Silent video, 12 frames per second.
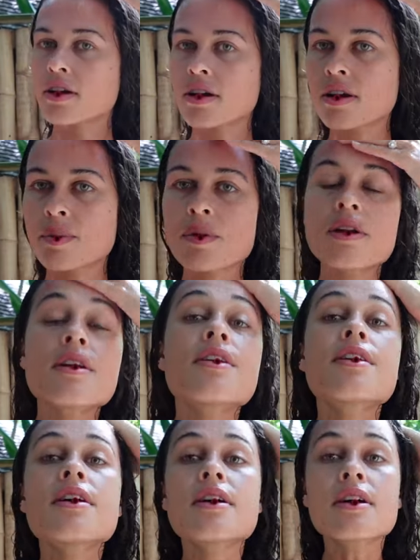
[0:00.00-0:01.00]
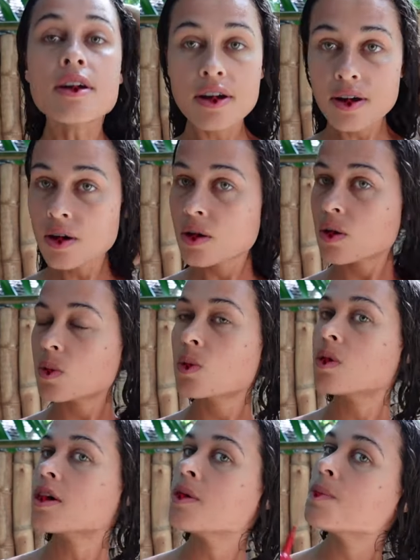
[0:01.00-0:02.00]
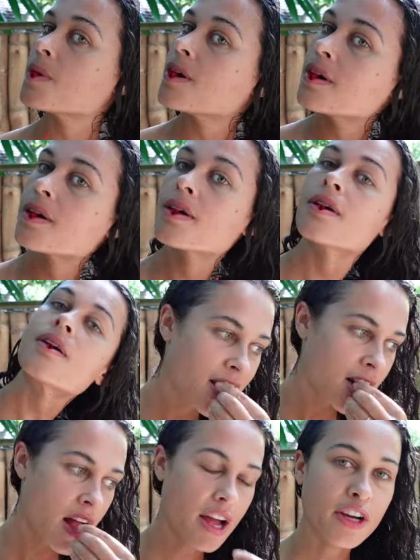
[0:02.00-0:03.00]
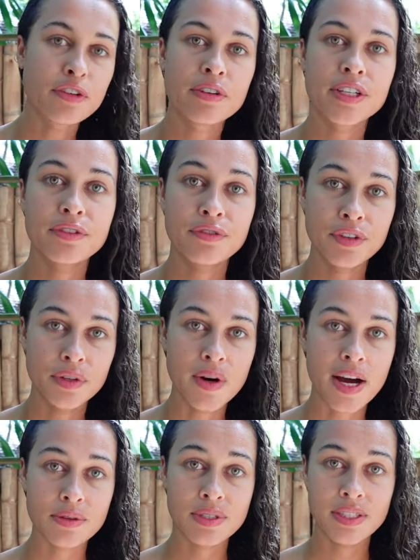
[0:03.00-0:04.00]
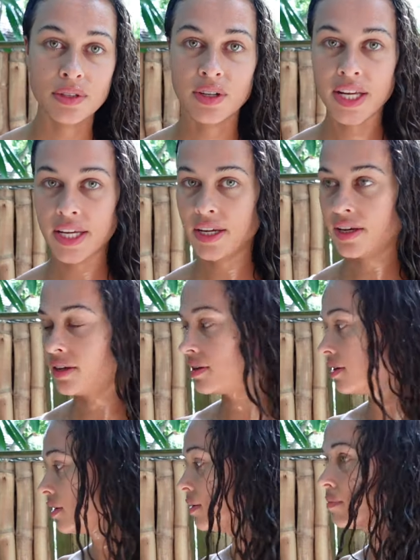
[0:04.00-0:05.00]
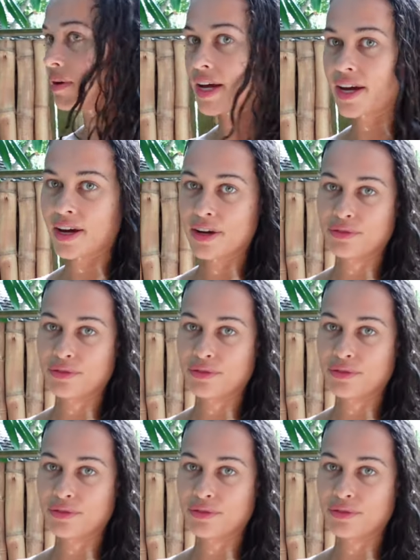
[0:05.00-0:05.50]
Now I'm gonna use it all over. I can already feel how silky my hair